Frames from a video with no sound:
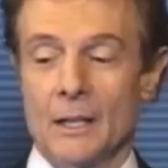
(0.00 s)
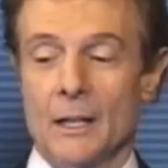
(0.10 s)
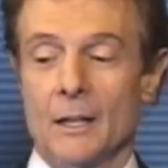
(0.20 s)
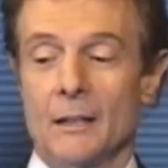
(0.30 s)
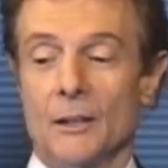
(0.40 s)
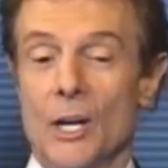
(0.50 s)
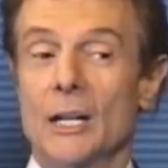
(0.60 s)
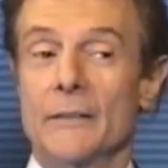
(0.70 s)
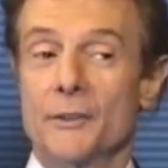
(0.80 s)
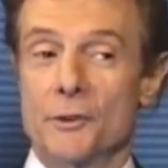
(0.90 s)
A lot
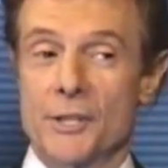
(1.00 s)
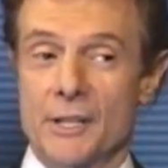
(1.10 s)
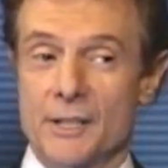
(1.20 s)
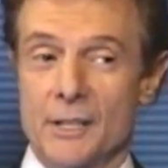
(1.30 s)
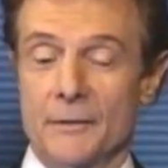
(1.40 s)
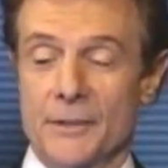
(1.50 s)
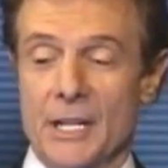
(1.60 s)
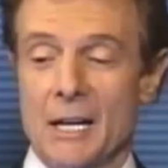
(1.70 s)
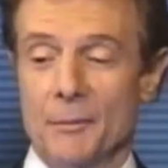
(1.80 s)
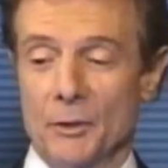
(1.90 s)
of interesting stuff is
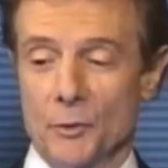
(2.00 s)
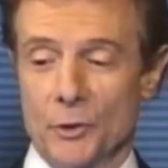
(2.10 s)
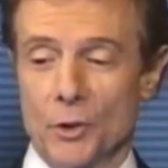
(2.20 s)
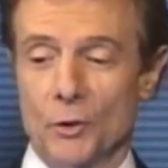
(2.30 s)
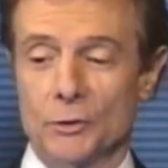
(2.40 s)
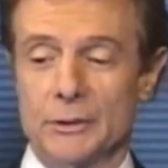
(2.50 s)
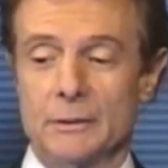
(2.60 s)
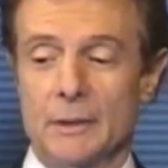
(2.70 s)
happening with gold.